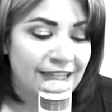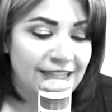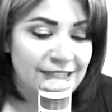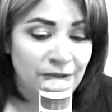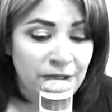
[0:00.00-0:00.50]

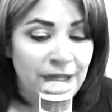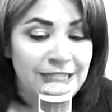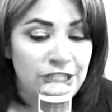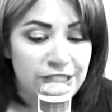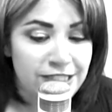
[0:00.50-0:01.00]
So anyway,
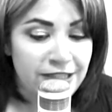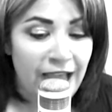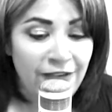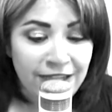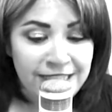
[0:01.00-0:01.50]
just
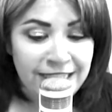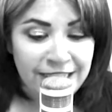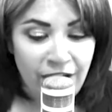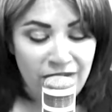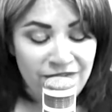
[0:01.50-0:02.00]
have idea
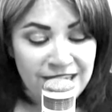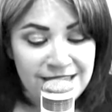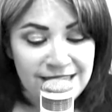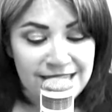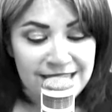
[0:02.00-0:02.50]

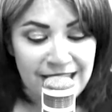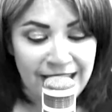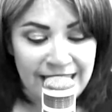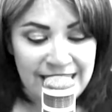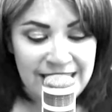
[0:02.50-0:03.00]
confidence.
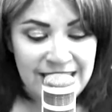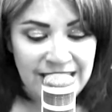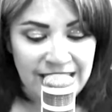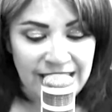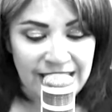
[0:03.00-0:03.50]
I think
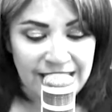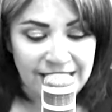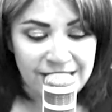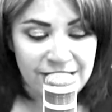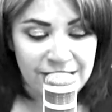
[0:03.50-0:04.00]

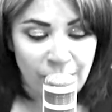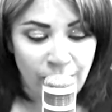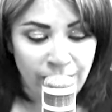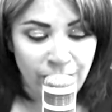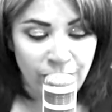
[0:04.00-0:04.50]
just
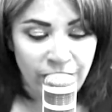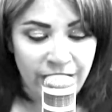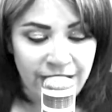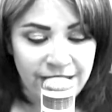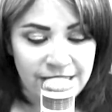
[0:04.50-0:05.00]
going for
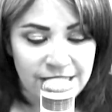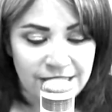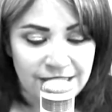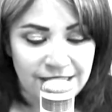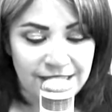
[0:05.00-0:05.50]

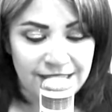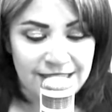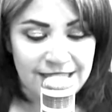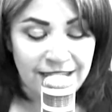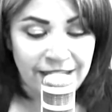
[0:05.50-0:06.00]
it,
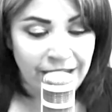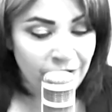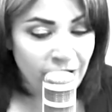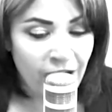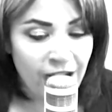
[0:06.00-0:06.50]
silly
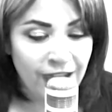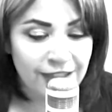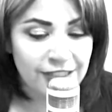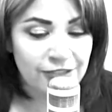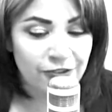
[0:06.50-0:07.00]
or
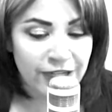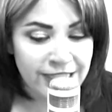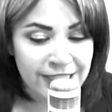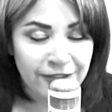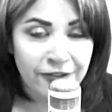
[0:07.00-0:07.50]
not,
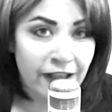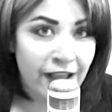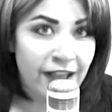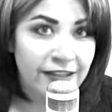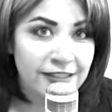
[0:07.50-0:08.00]
crazy or
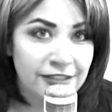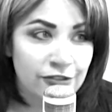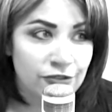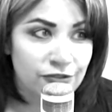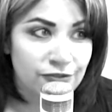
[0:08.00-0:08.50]

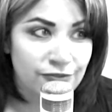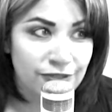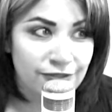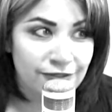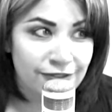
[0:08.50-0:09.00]
not,
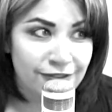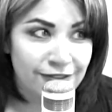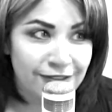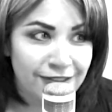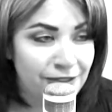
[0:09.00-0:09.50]

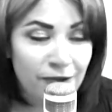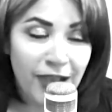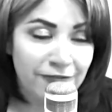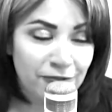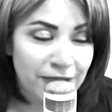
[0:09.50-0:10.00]
you don't
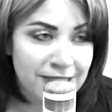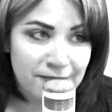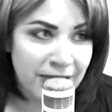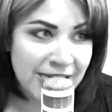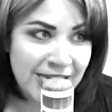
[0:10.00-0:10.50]
have to waste
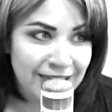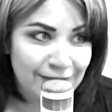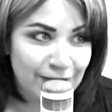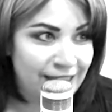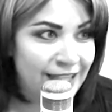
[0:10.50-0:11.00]
money
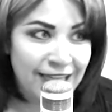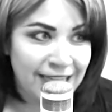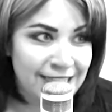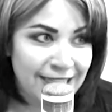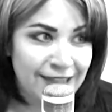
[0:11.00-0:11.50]
with any
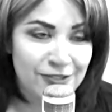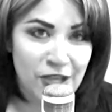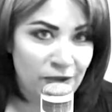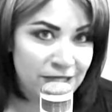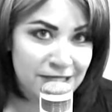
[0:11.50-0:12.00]
idea. There's
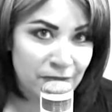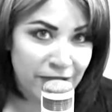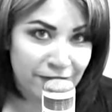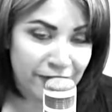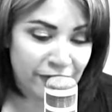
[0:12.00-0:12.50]
always some way
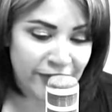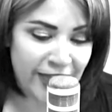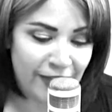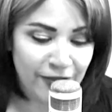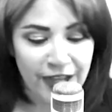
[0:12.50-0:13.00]
to figure it
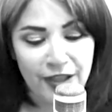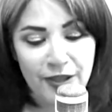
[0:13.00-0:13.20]
out.